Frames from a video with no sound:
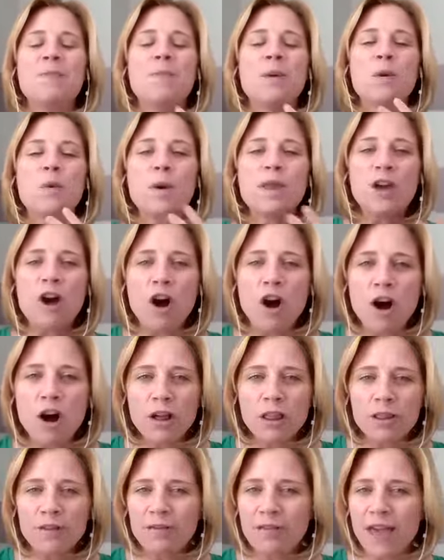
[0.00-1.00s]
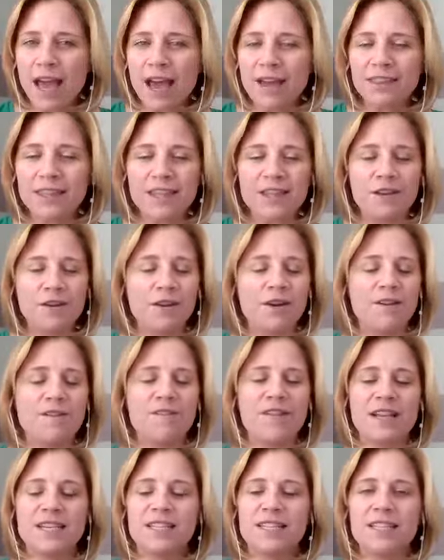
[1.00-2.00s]
But with all of that you're
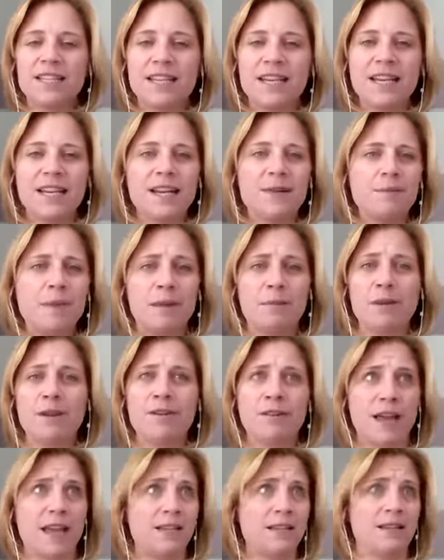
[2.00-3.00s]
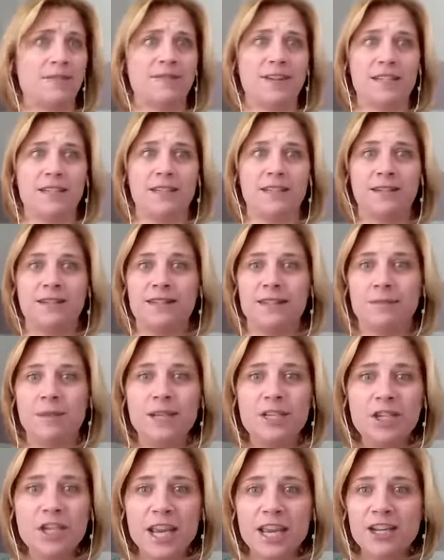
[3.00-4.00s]
investing in it, maybe you've invested in some
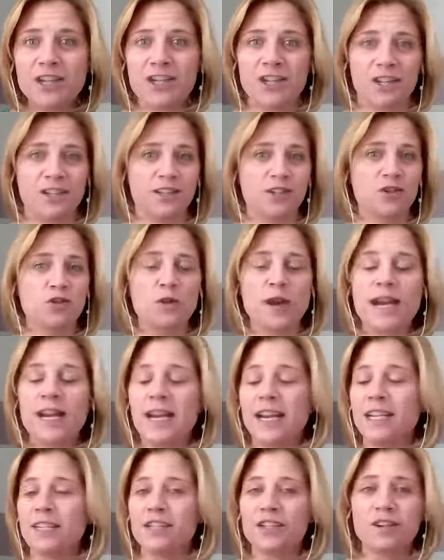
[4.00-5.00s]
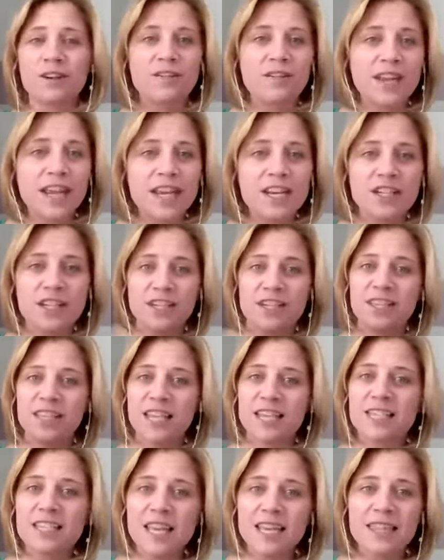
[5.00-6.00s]
education, training, certifications,
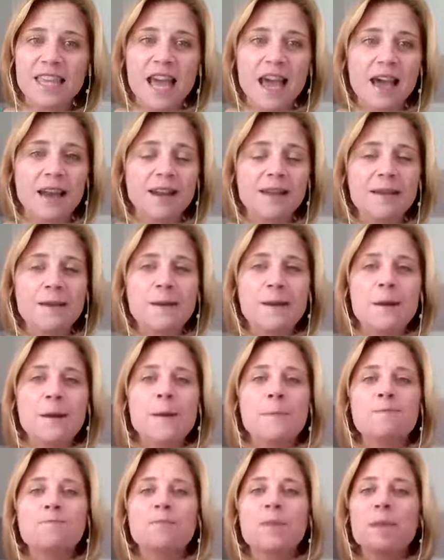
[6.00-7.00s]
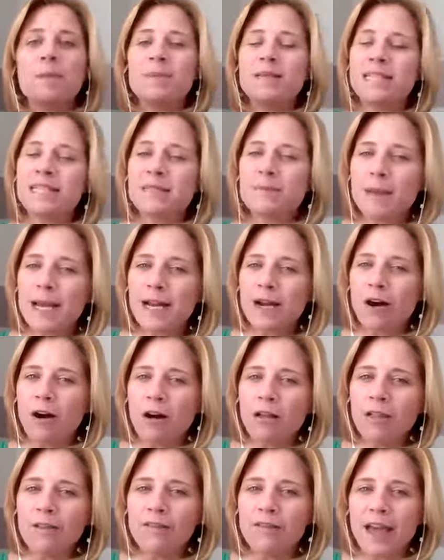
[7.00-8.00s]
things like that. But despite
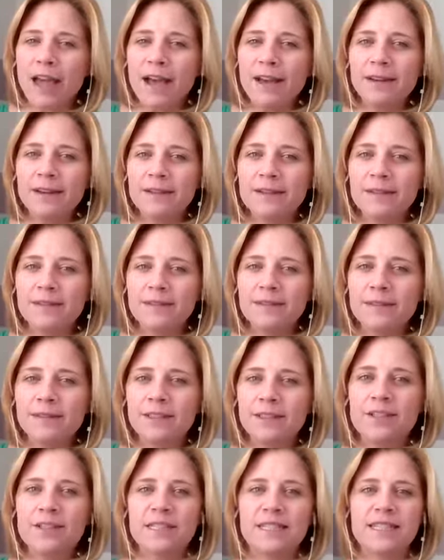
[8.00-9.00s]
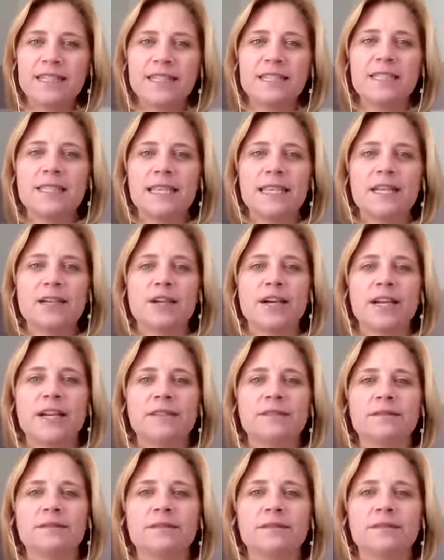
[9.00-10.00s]
all of that, you're still
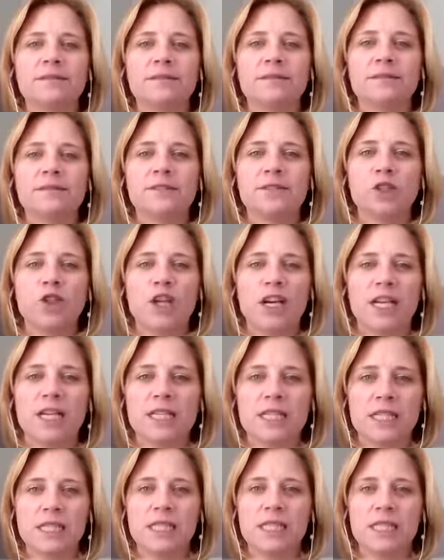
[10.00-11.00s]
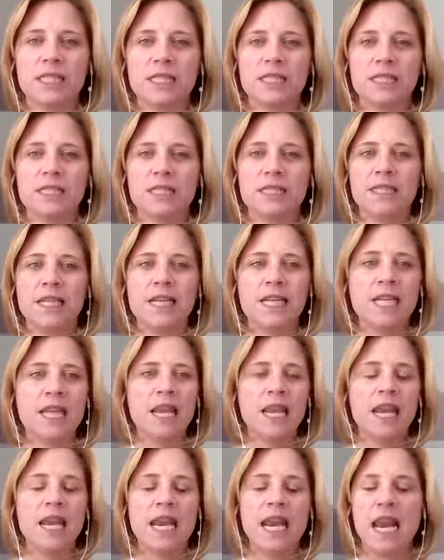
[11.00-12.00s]
hearing crickets,
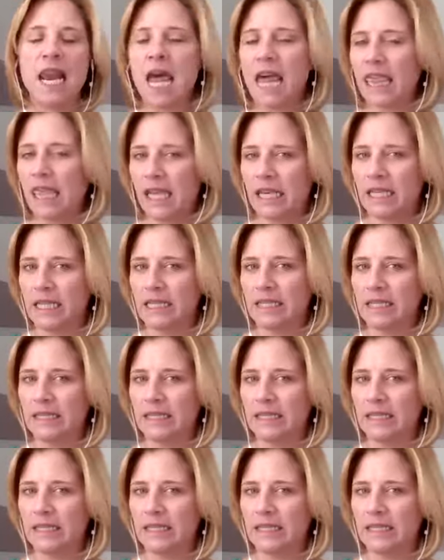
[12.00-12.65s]
nothing.